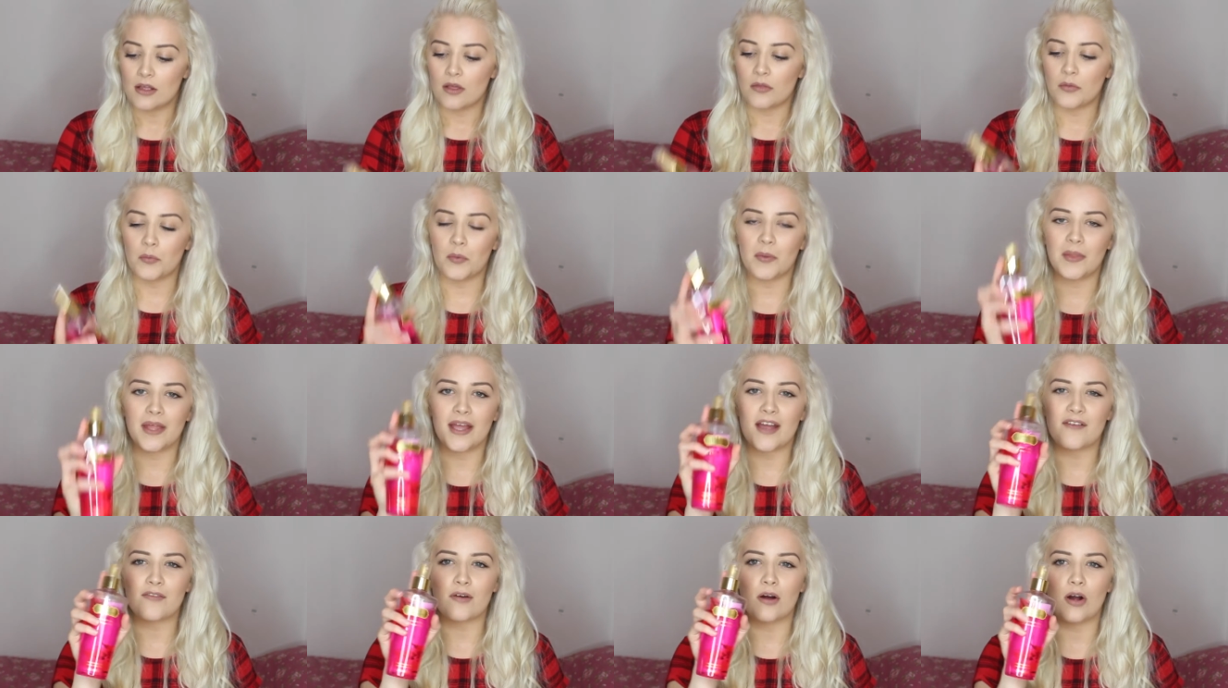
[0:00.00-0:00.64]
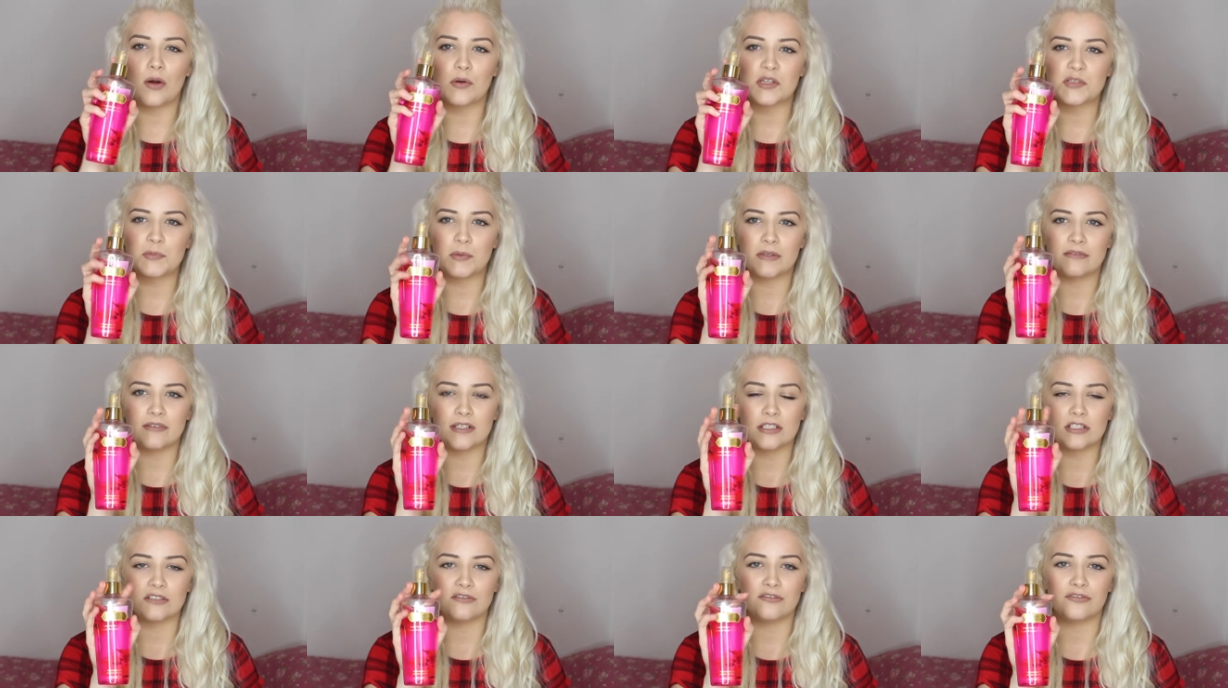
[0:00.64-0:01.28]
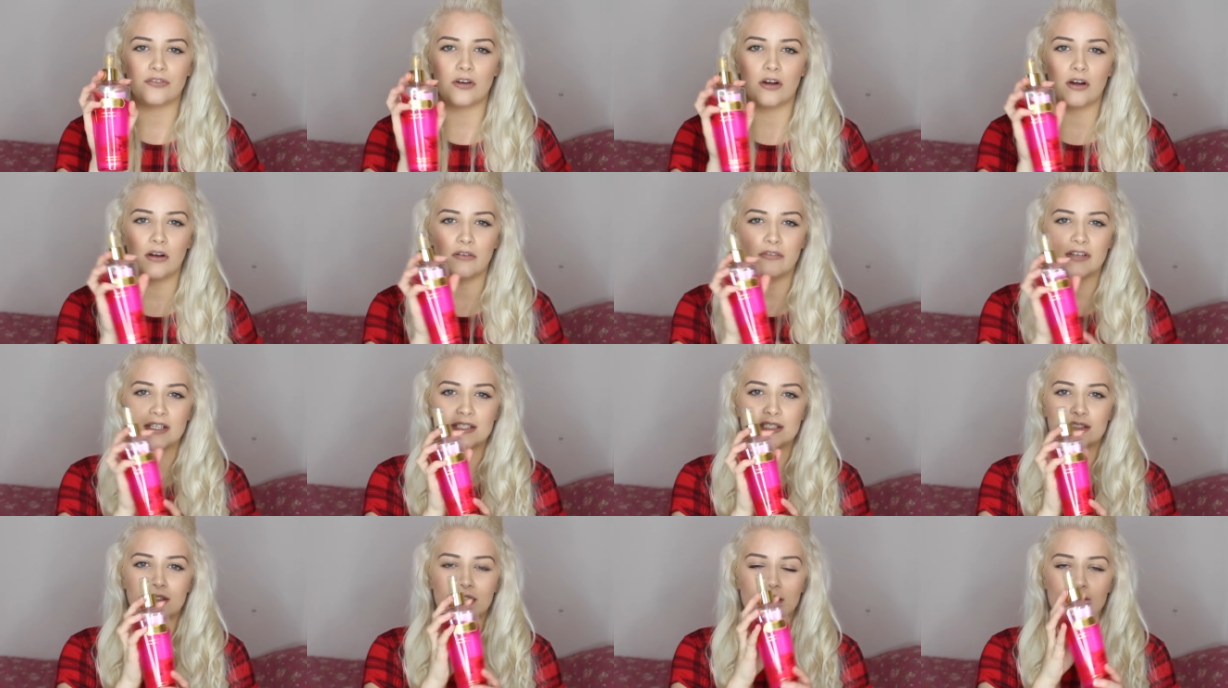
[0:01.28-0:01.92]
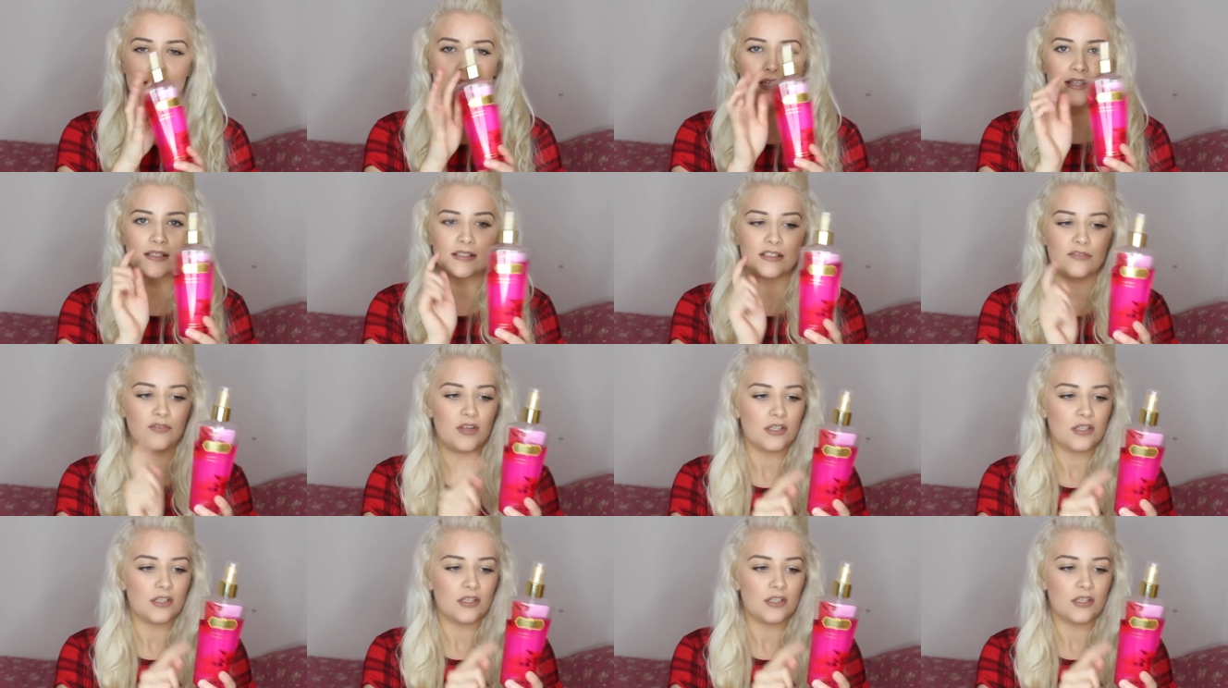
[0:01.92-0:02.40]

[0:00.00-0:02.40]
The one that I've always been reaching for recently is the